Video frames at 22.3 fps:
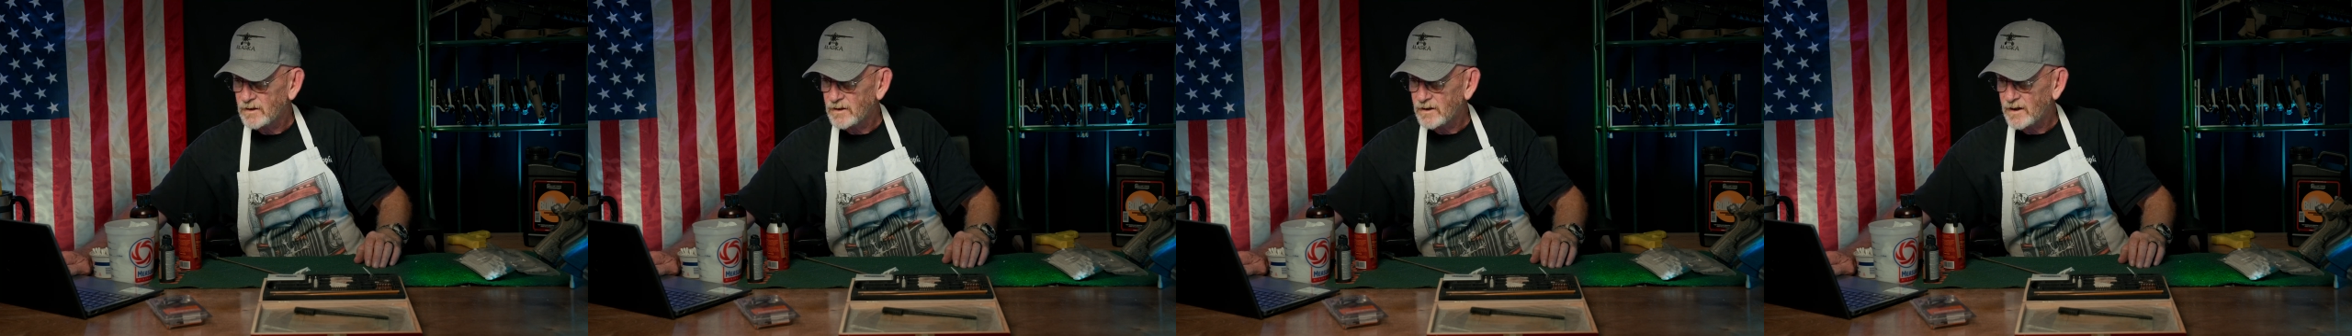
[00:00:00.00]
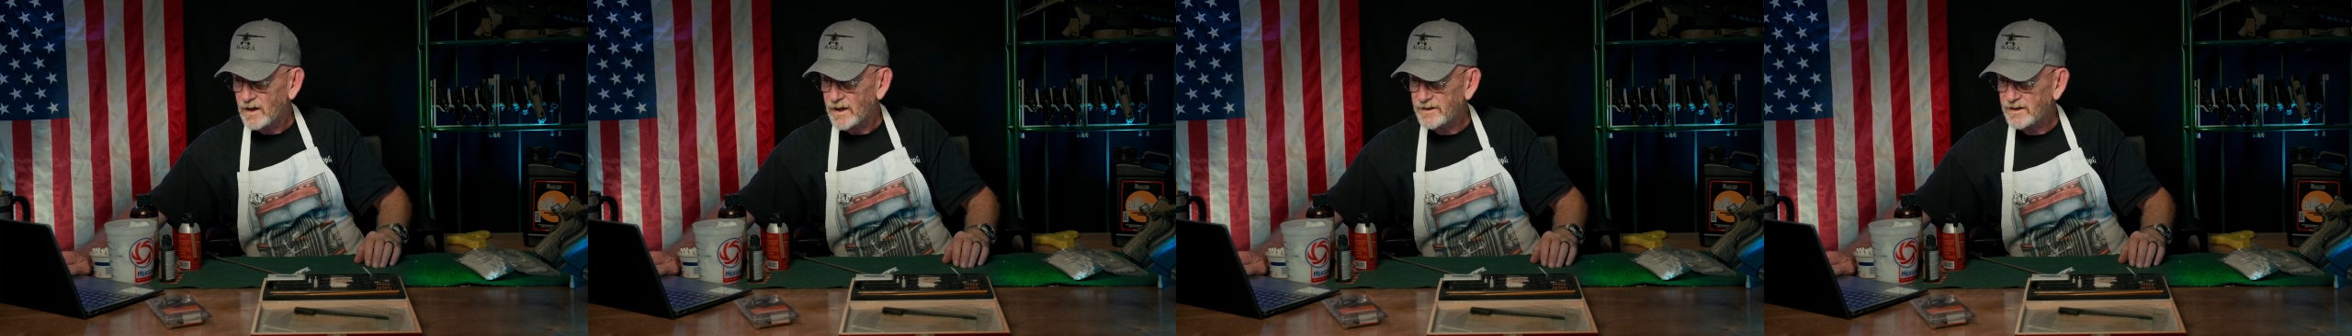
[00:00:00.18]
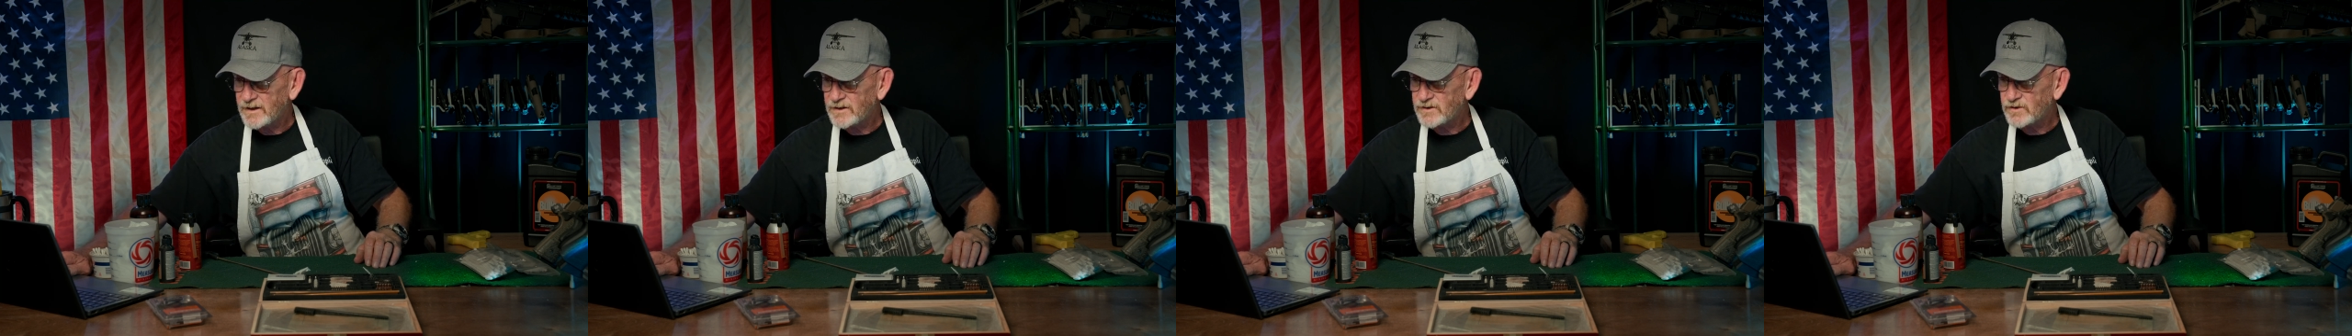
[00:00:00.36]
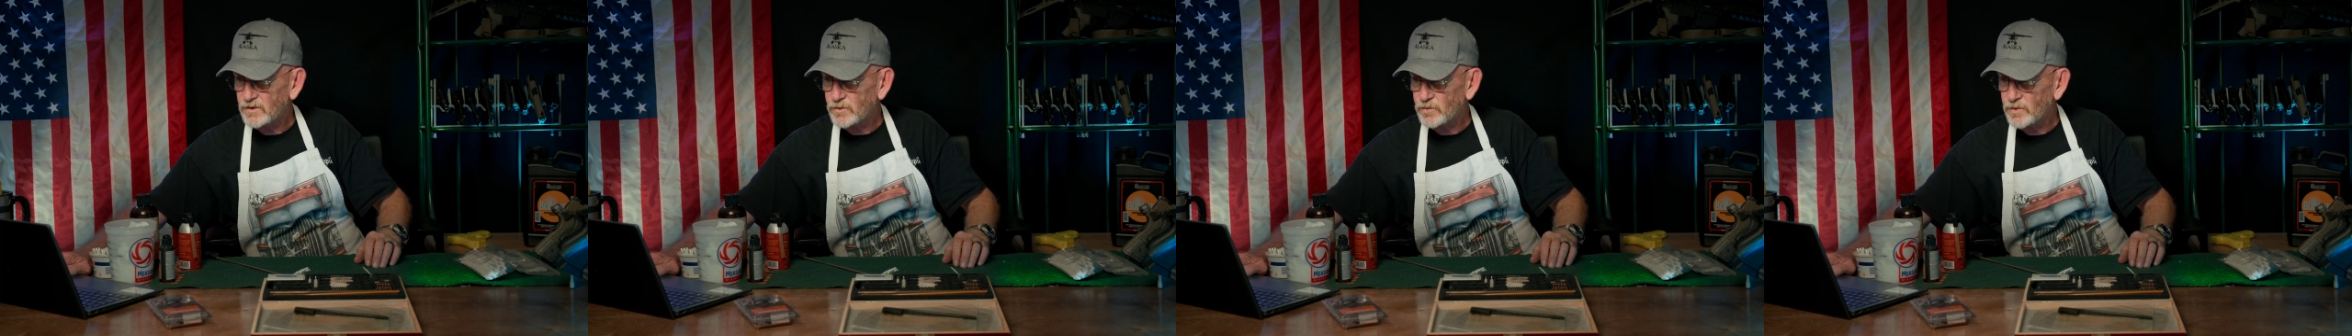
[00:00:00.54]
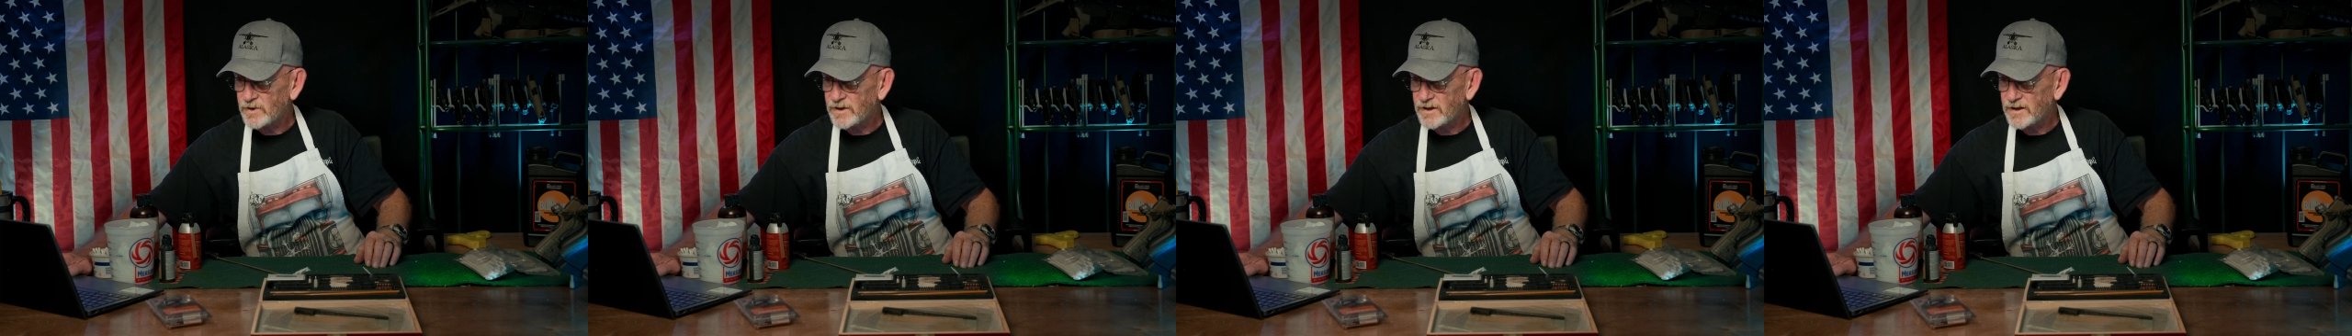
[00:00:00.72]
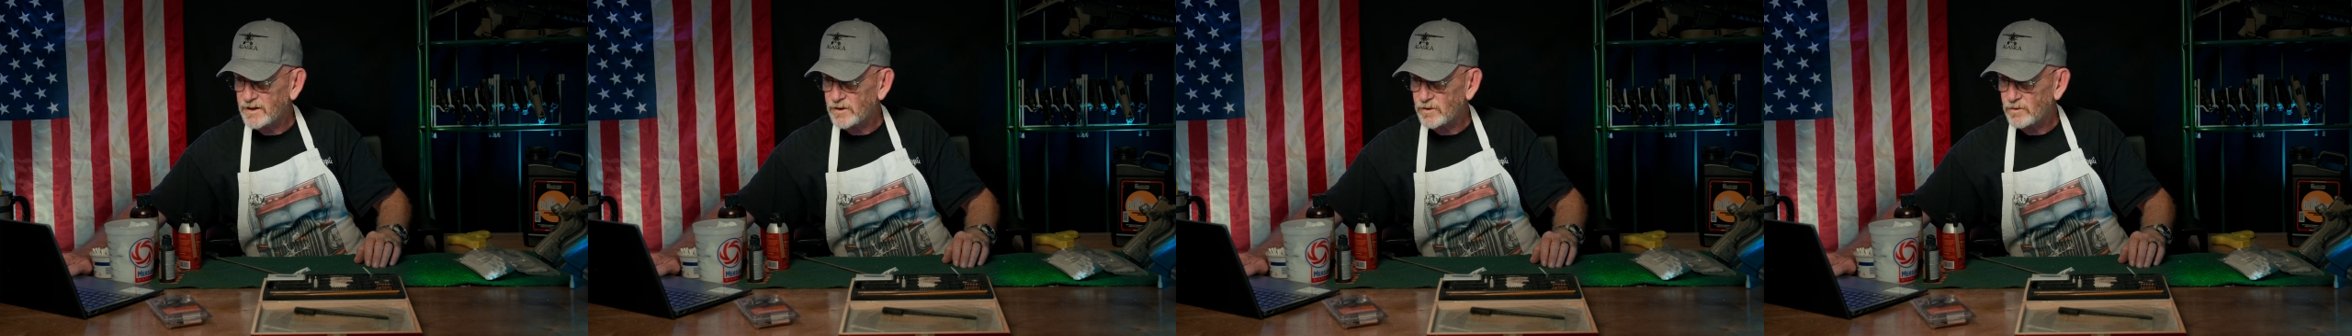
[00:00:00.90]
I need to
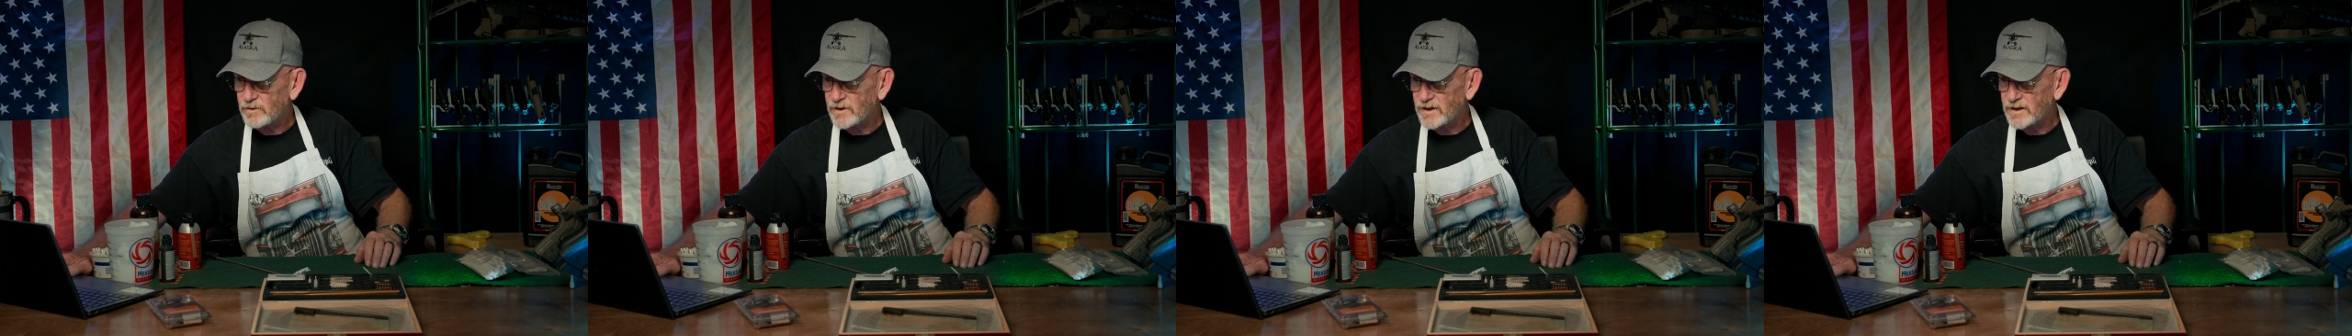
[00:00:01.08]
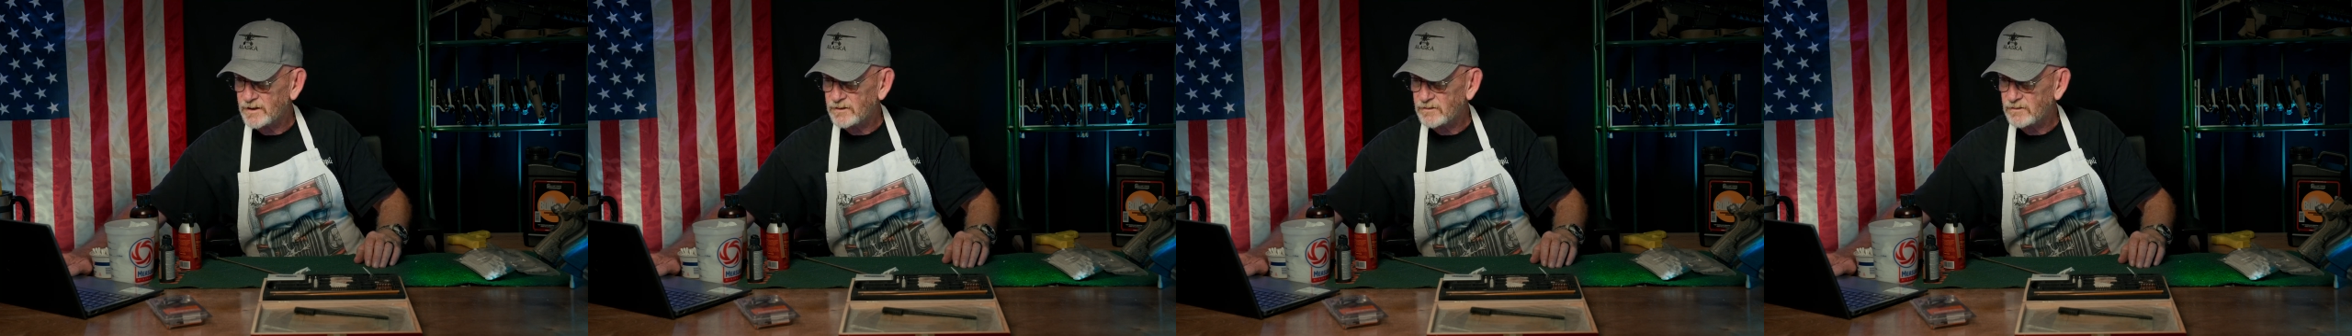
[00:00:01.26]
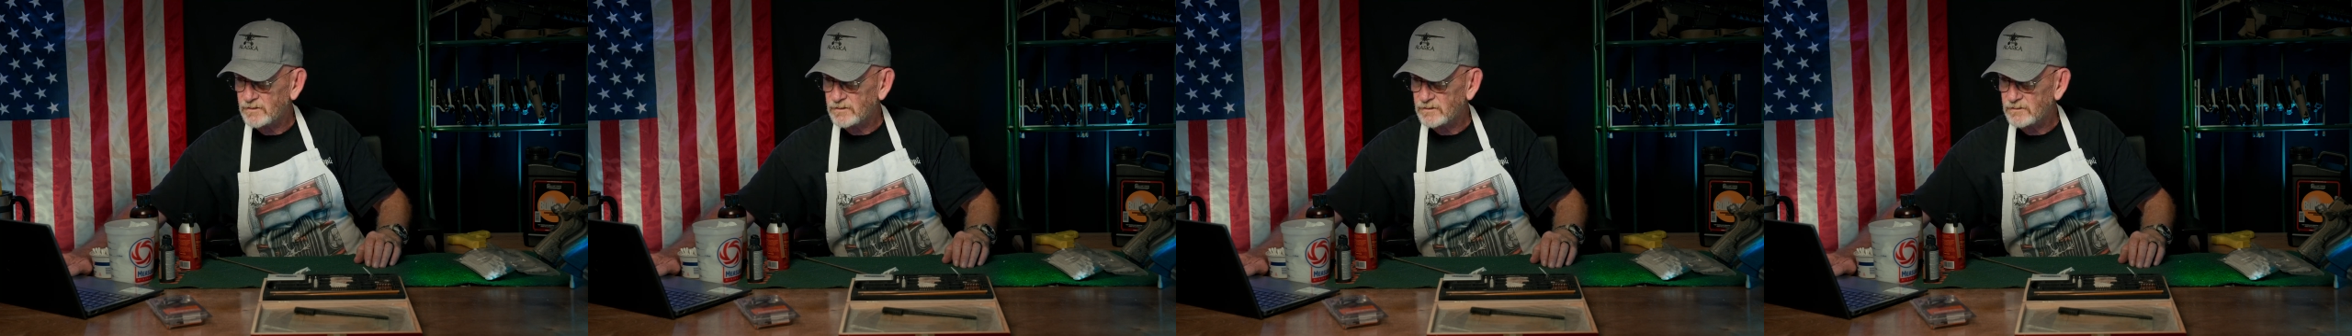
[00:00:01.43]
reiterate